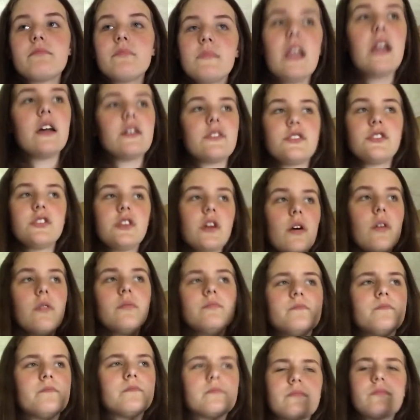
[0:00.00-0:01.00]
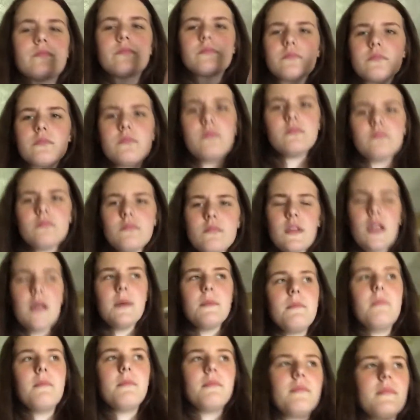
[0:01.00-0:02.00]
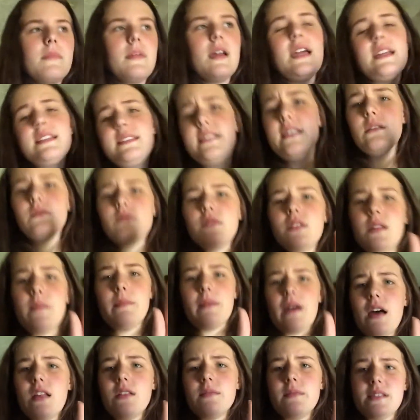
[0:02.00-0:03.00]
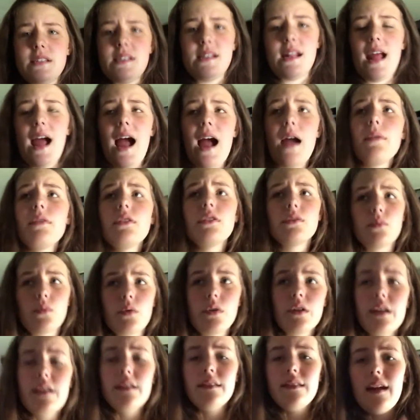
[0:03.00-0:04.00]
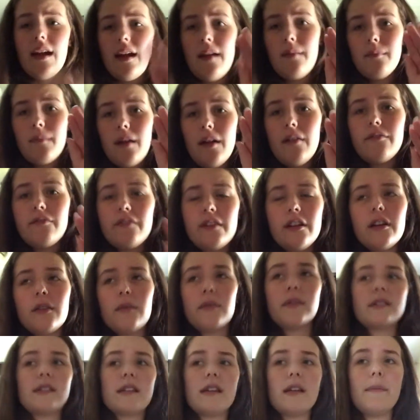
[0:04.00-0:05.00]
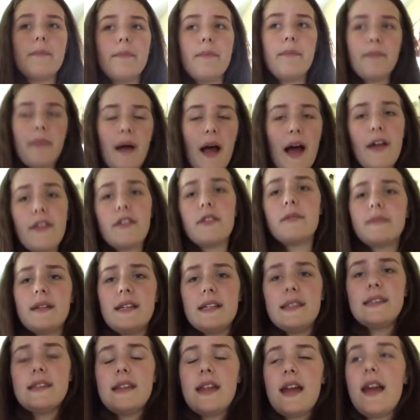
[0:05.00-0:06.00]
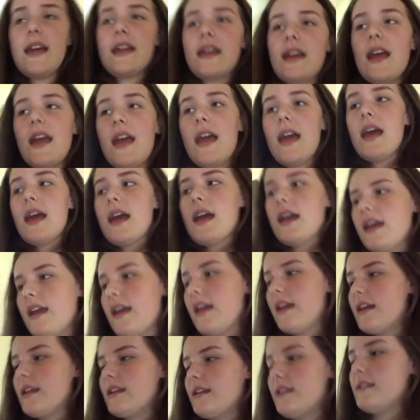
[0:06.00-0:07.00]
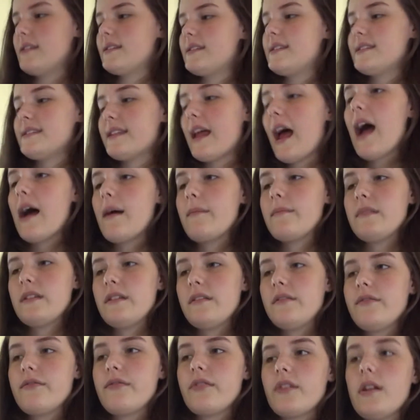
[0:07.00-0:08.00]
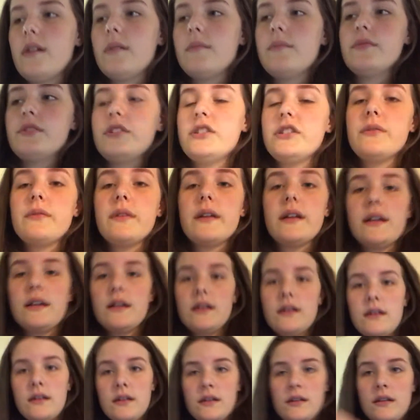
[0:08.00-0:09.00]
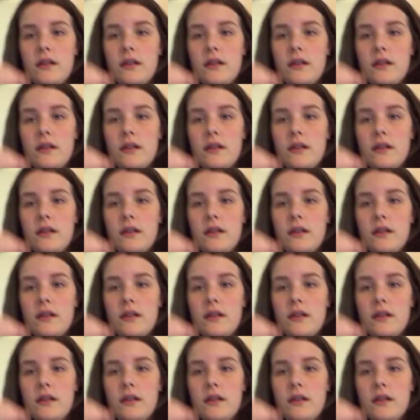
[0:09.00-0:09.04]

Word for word: Yeah, so it didn't really bother me today. I was worried that my finger was going to bother me today and stop me from doing